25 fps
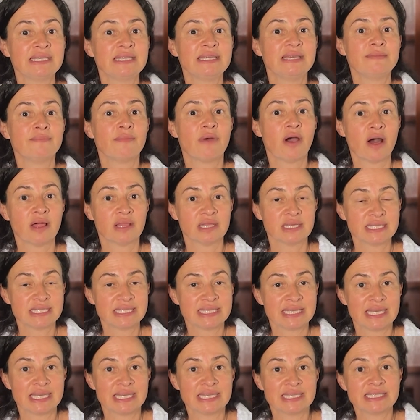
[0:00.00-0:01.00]

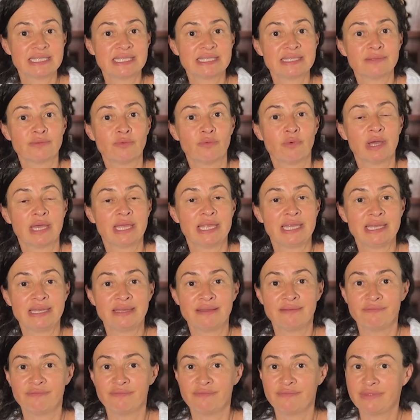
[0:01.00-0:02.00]
hemolysis
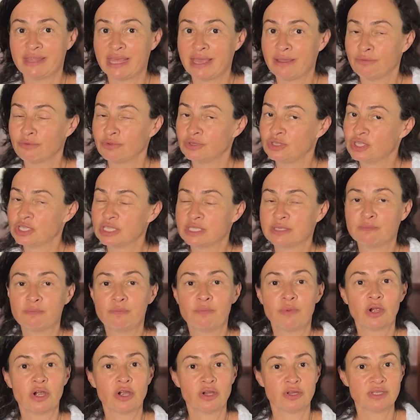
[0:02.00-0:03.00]
when they would
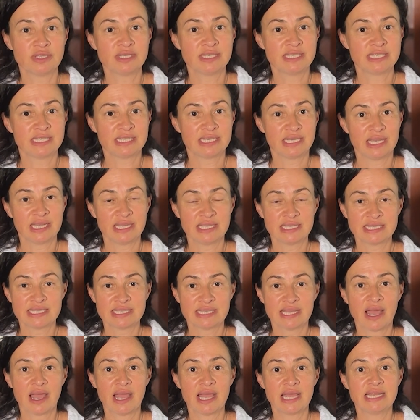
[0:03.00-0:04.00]
just burst
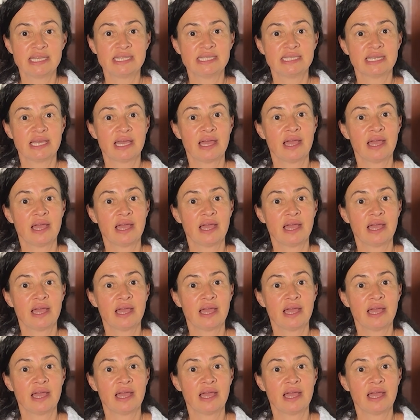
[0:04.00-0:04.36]
inside.